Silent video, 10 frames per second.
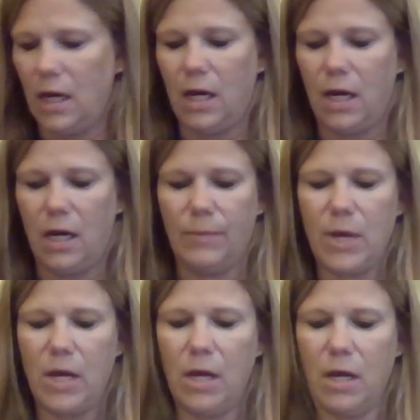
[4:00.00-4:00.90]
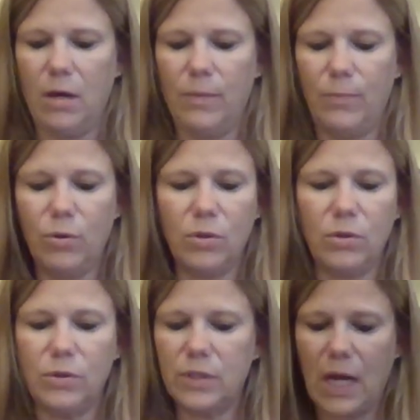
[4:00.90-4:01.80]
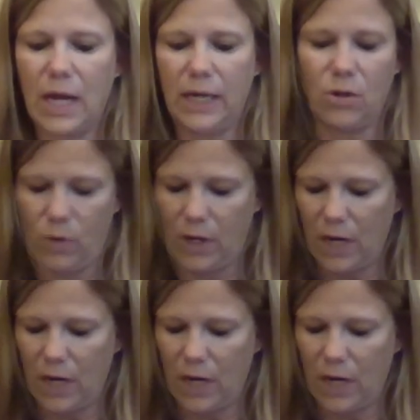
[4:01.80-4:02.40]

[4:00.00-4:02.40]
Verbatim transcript: um, pulled, I don't,